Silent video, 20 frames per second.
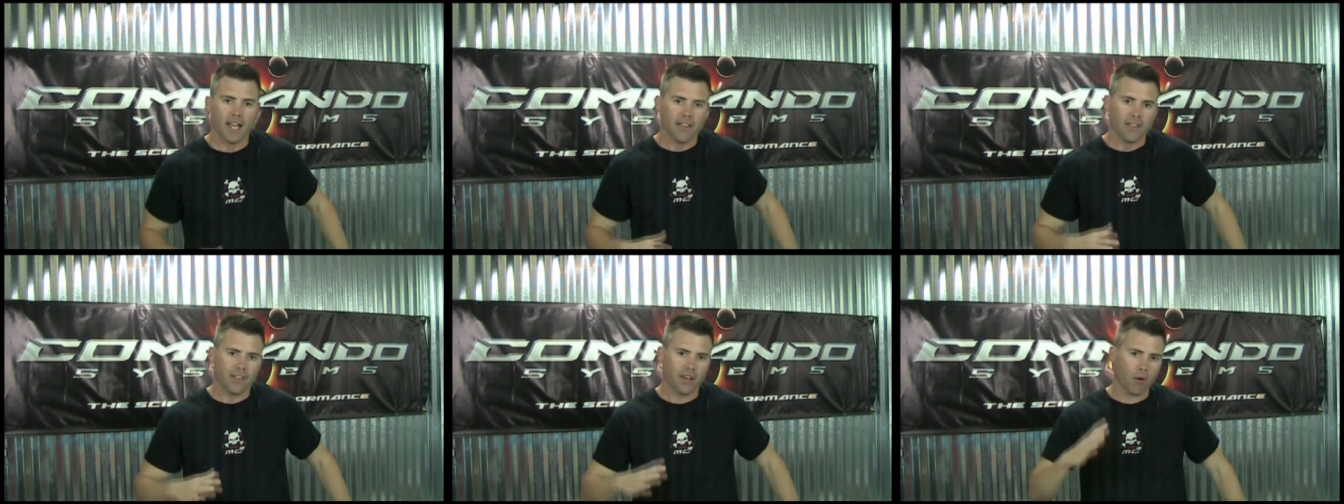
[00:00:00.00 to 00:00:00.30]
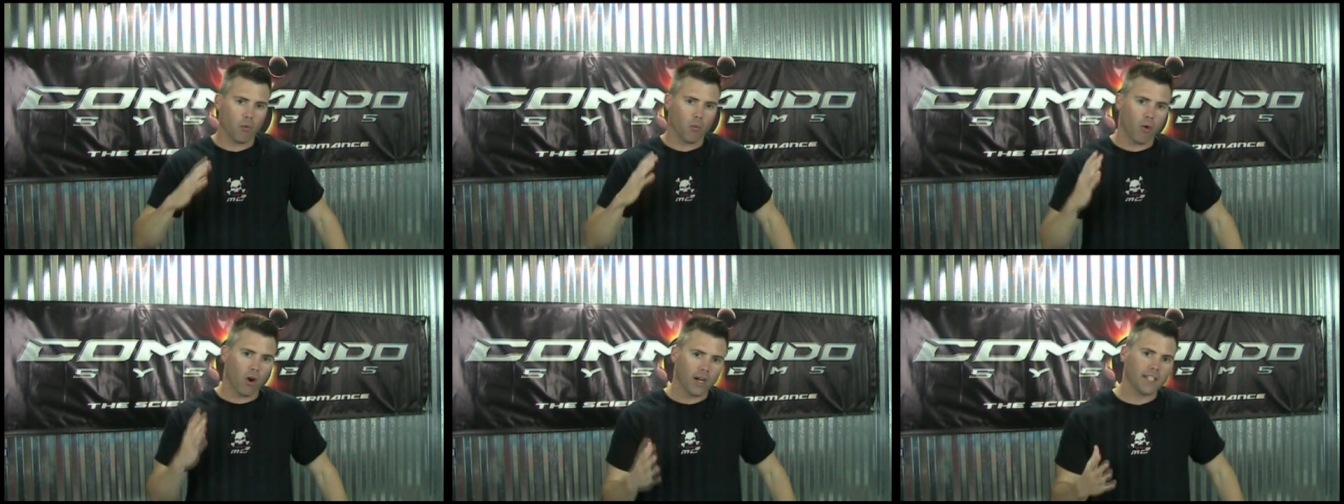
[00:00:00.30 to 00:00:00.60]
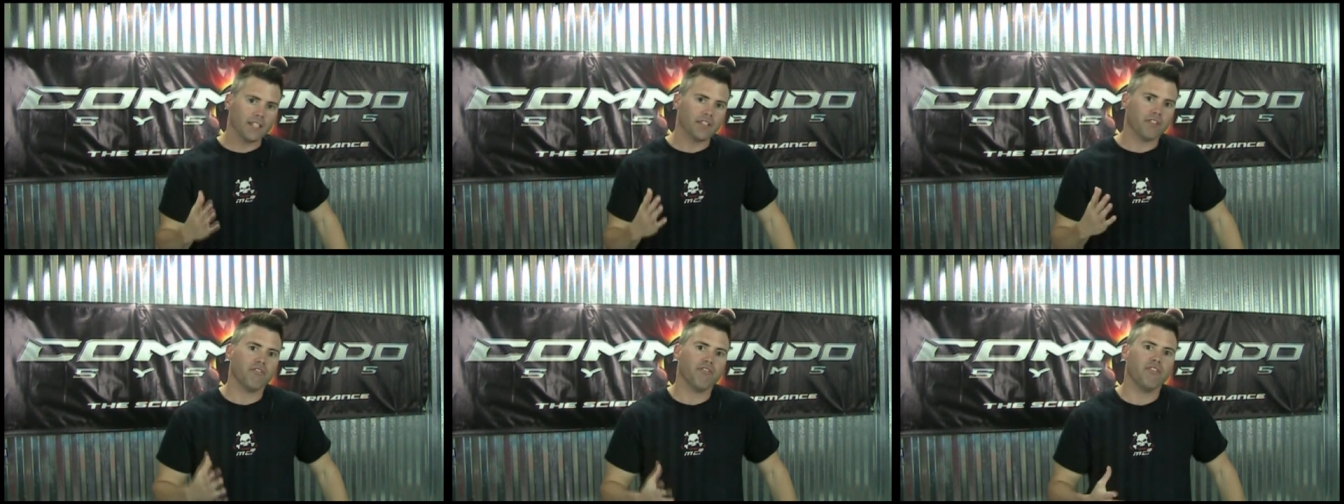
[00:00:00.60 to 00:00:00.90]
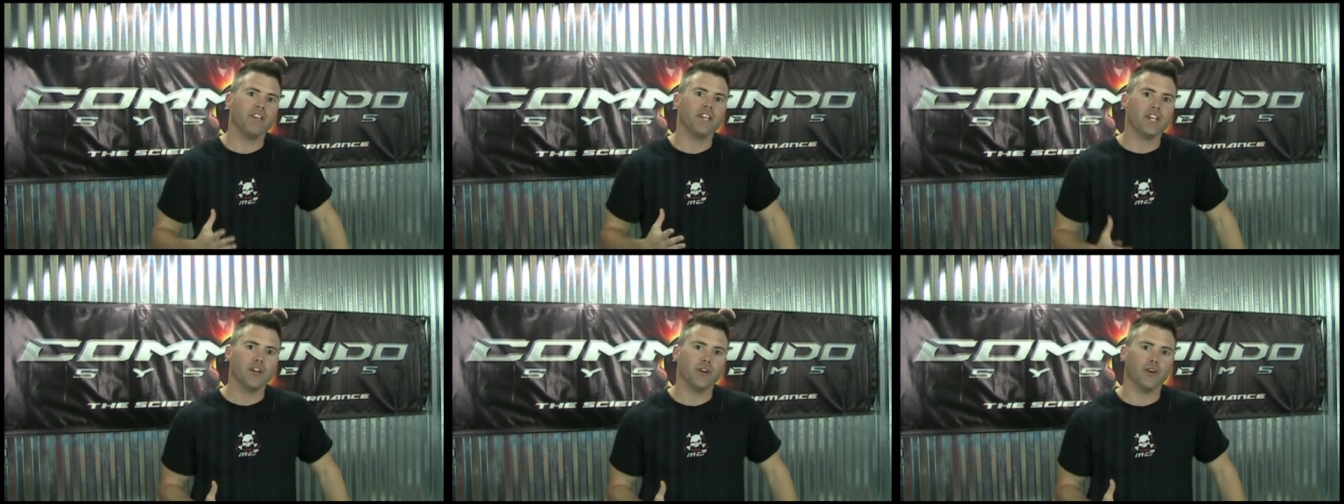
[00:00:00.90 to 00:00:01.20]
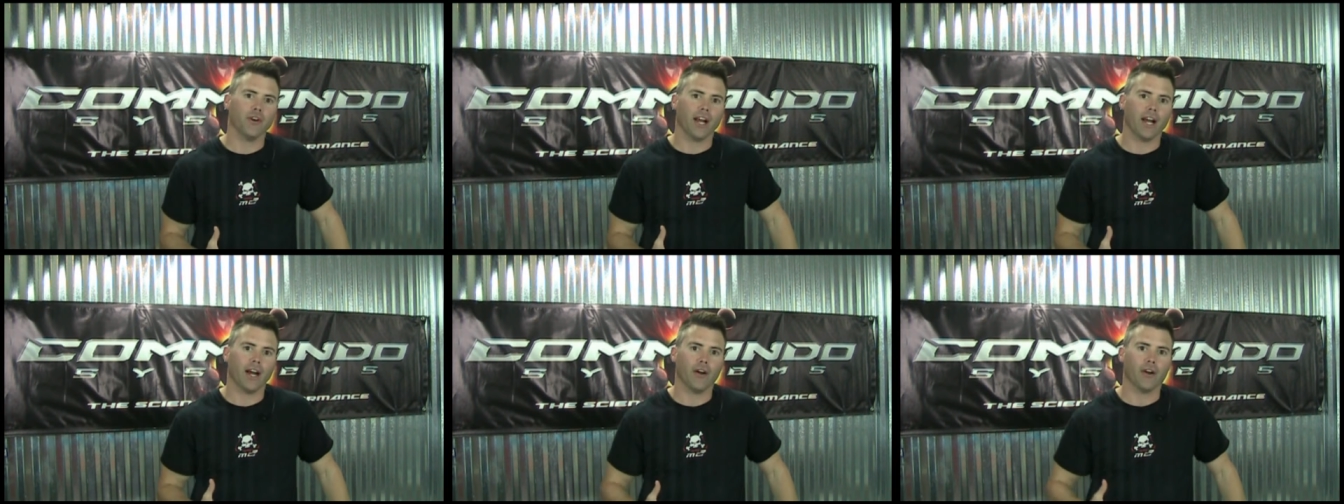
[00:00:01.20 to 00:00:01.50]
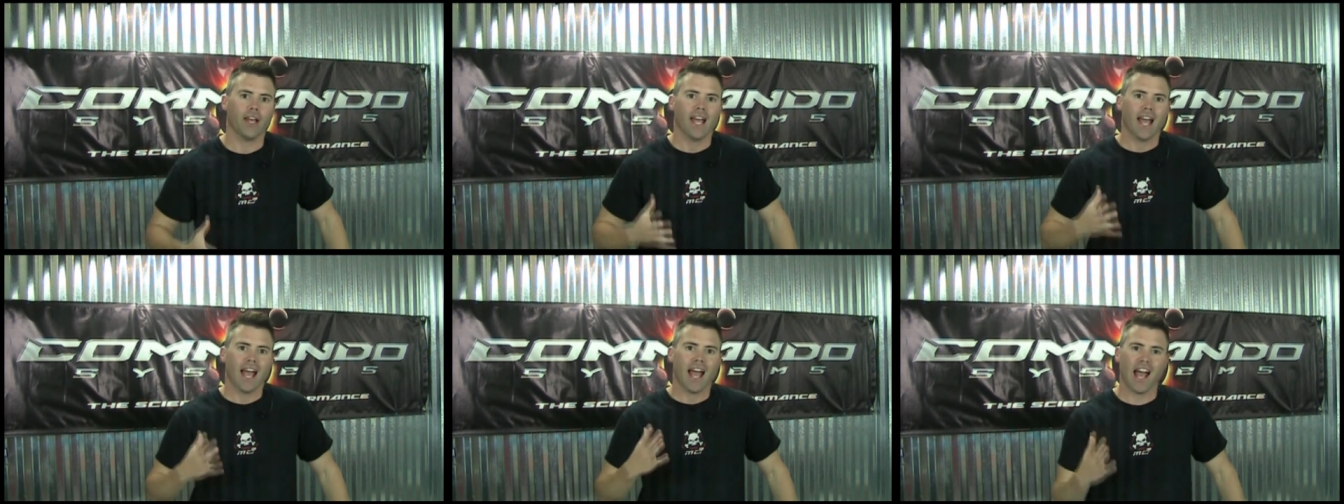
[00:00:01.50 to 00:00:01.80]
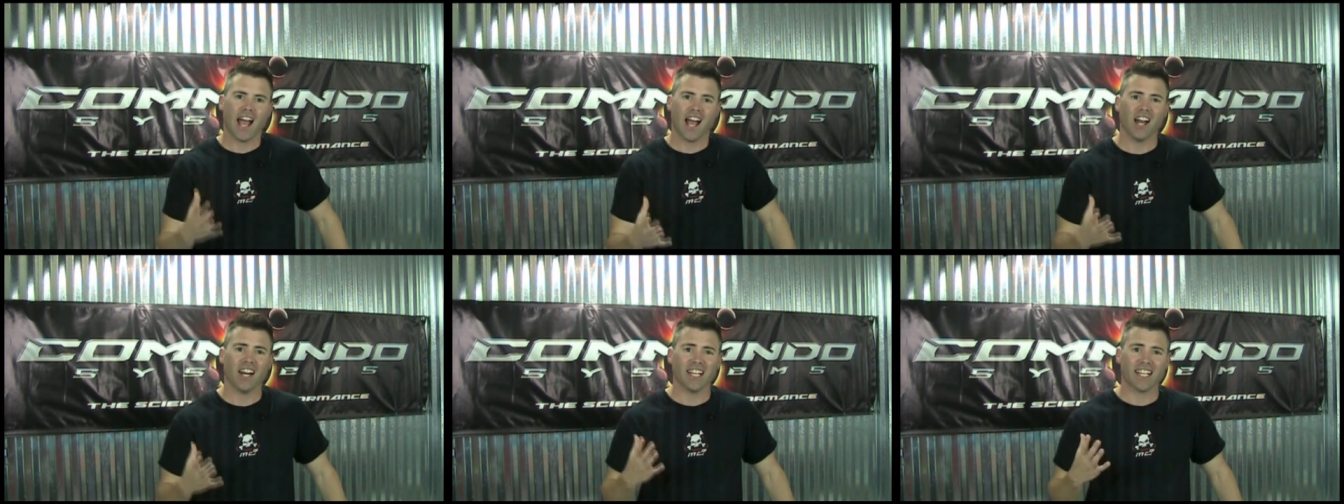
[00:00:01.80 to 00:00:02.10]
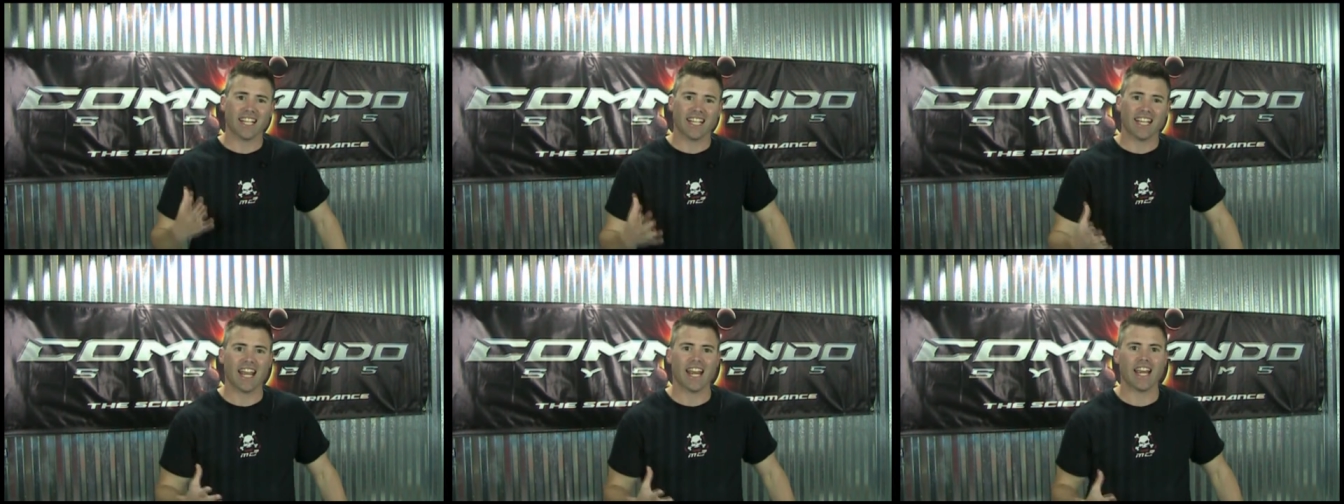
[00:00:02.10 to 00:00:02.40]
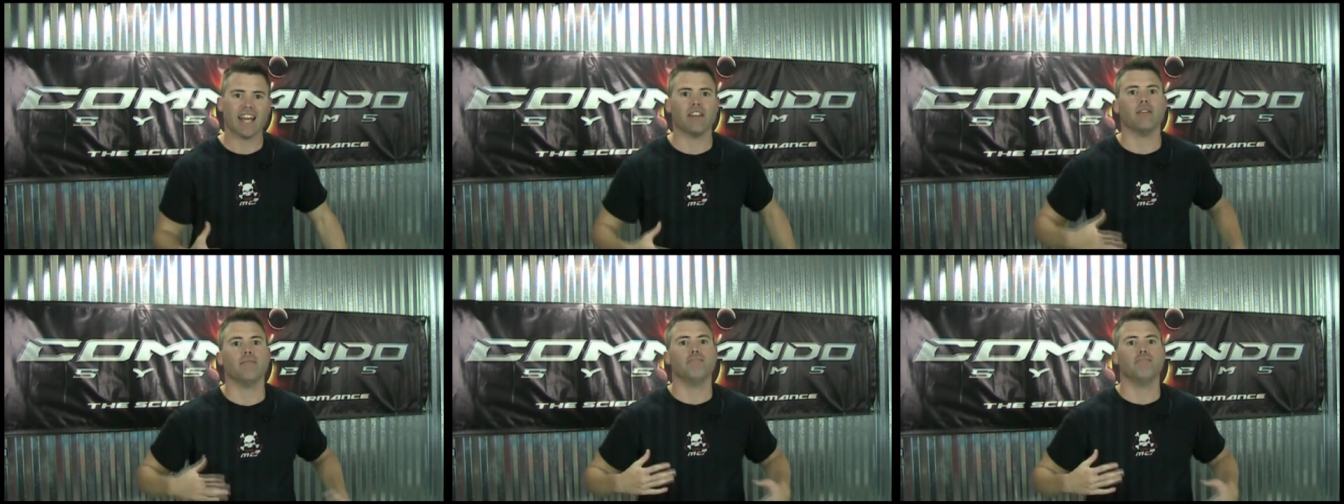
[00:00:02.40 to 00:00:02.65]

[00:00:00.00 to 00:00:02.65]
that I wanted to figure out how to gain